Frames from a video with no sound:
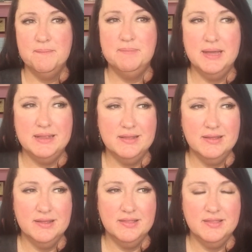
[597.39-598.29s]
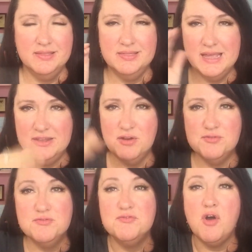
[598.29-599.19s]
but they
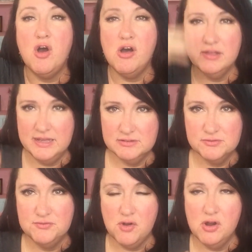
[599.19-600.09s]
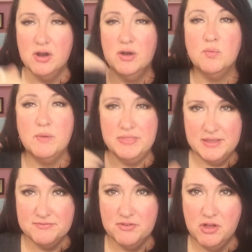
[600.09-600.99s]
don't fall as far when
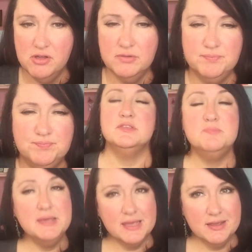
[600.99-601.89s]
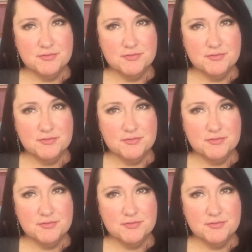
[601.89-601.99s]
they fall. Speaking of